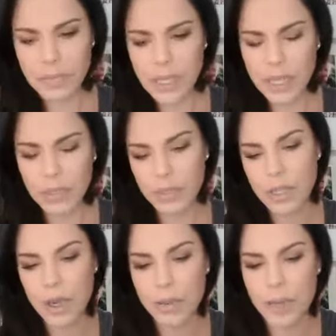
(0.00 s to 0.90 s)
and those
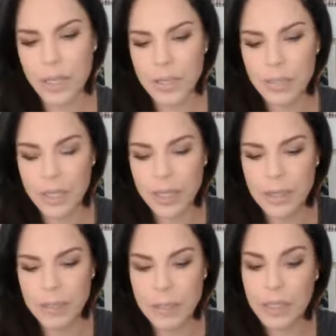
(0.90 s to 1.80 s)
higher price points,
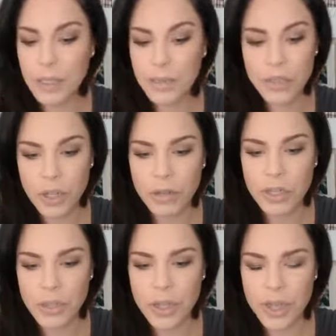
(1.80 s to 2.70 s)
but sometimes you don't.
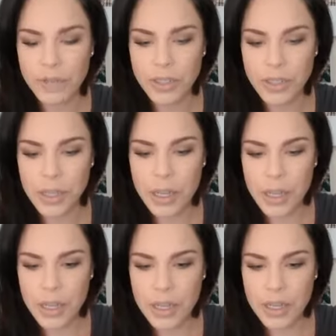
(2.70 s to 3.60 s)
Sometimes you have just
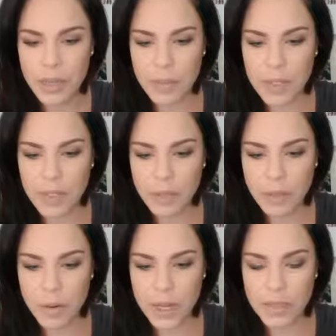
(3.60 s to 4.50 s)
a seller
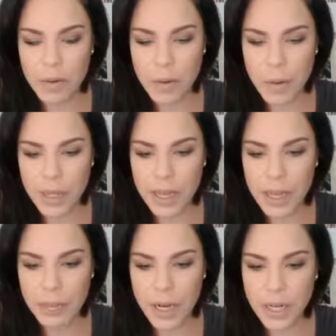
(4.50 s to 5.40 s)
who has a home in
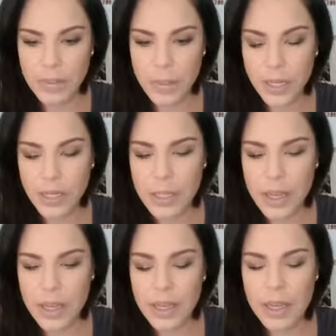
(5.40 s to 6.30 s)
that price point.
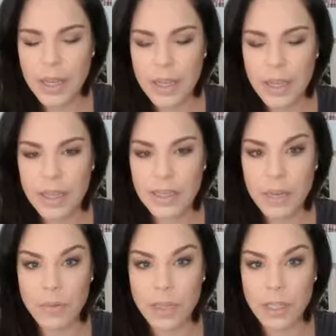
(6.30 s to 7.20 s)
And I
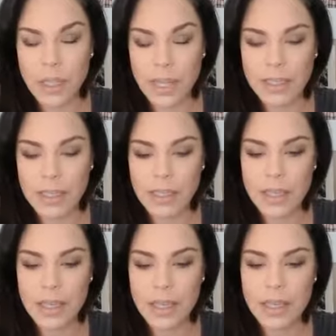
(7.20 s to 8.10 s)
really like to
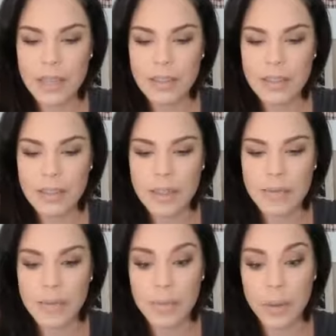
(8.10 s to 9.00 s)
see, I'm
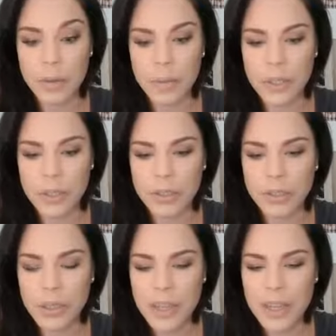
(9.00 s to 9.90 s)
flipping through pictures,